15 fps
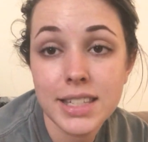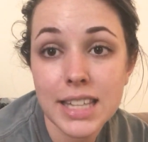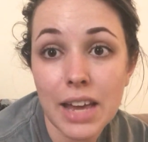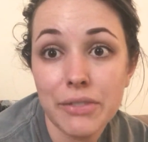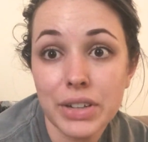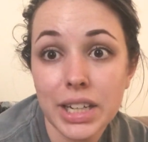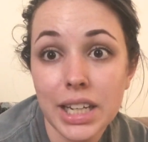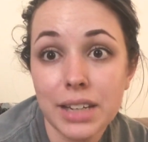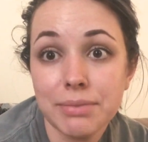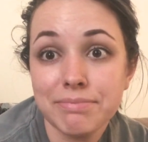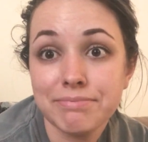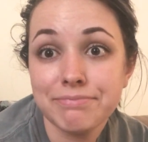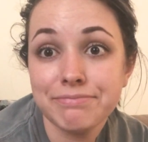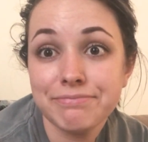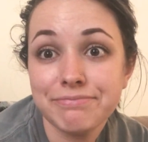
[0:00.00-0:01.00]
$70.
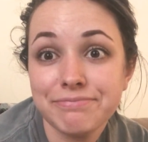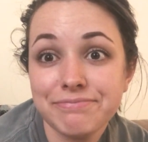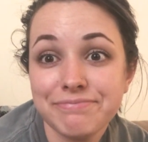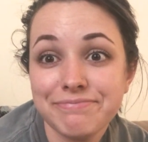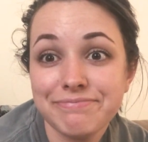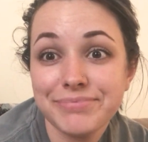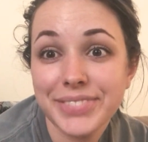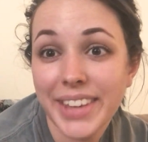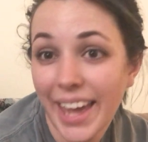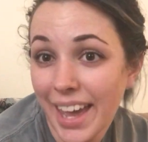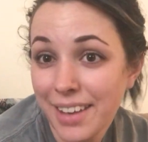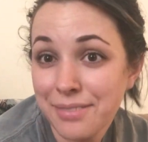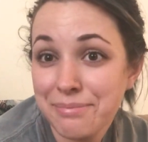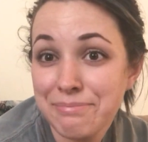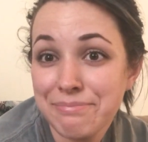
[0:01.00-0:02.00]

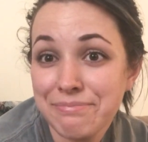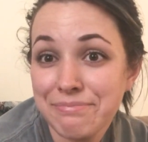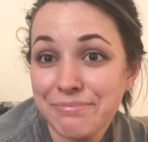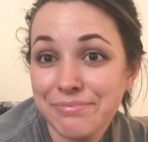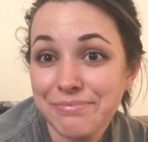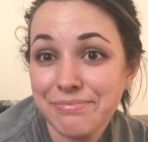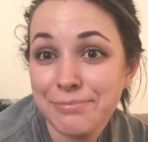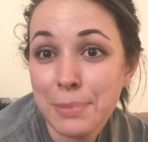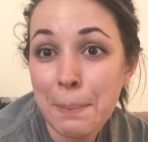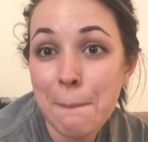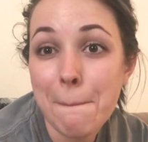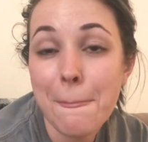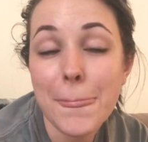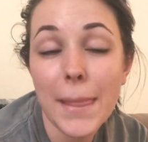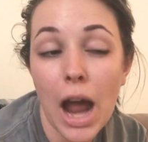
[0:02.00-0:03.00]
Okay?
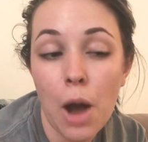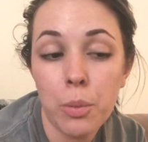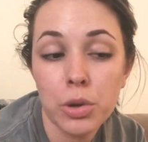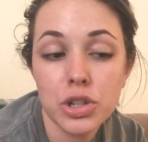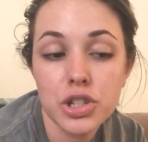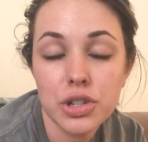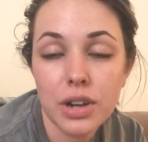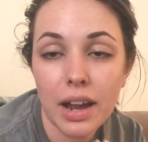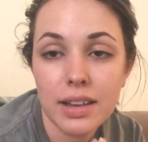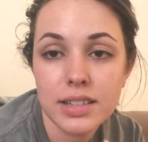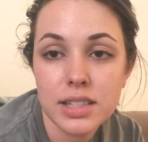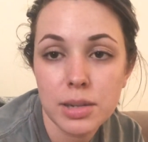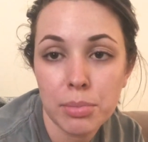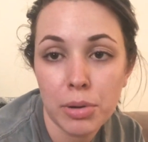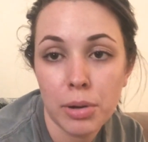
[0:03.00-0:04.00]
I want you guys
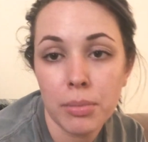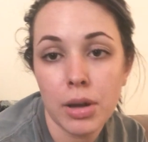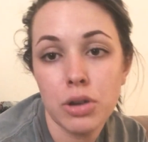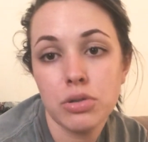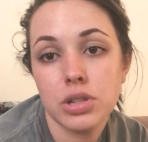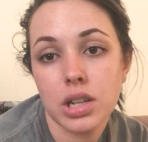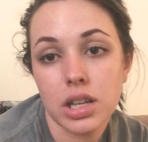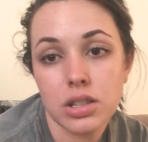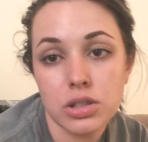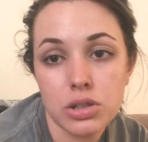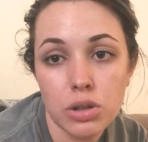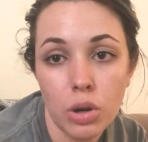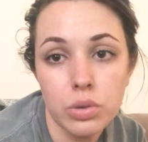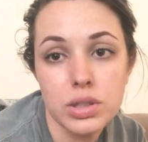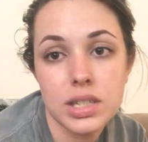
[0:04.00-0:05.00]
to promote to
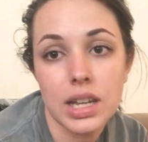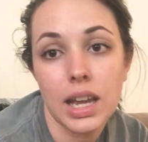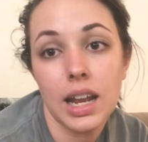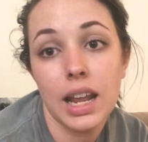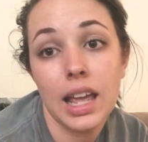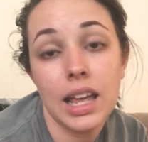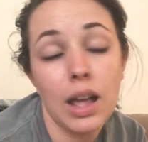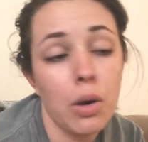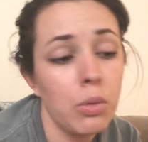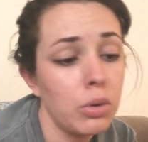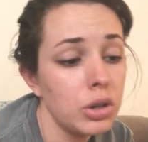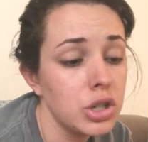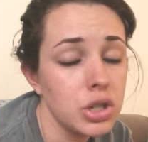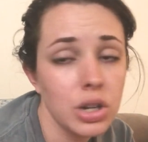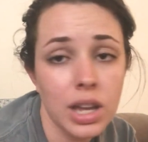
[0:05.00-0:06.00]
consultant, and I
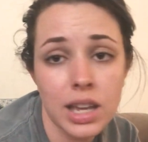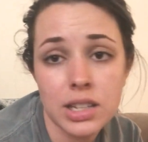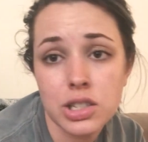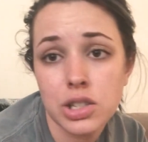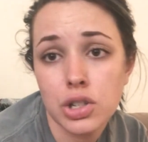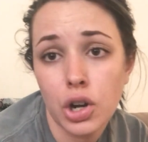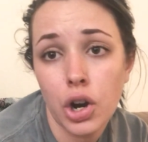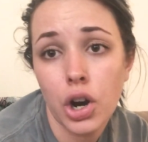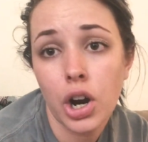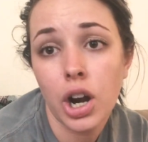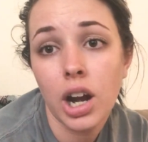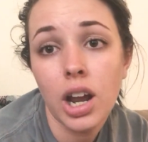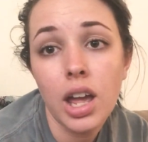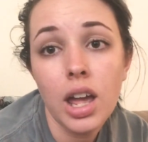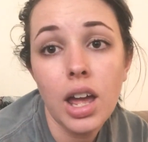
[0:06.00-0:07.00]
want you to get star,
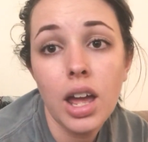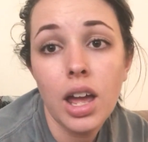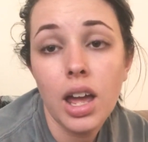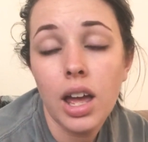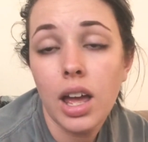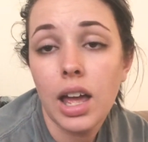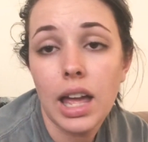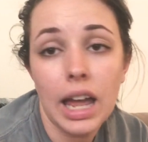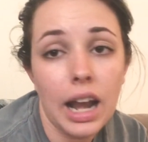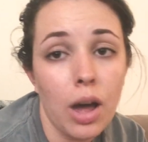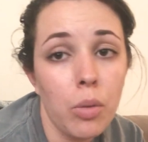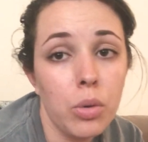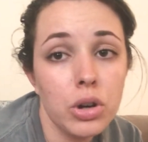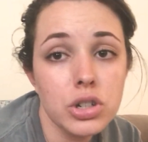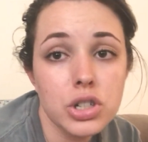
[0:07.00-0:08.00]
and I
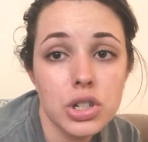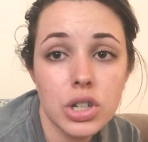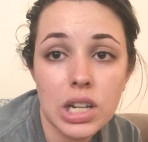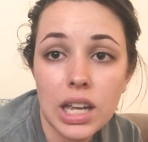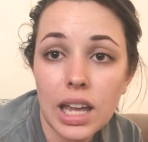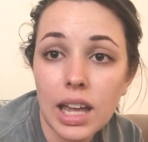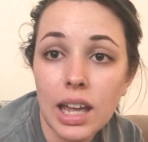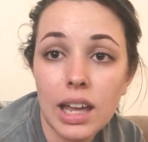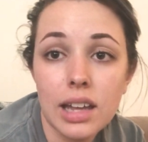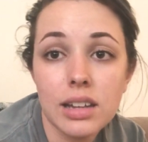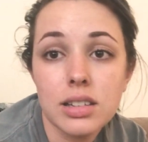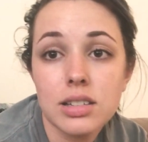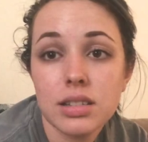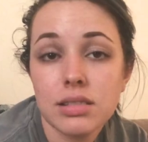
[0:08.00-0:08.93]
want you to get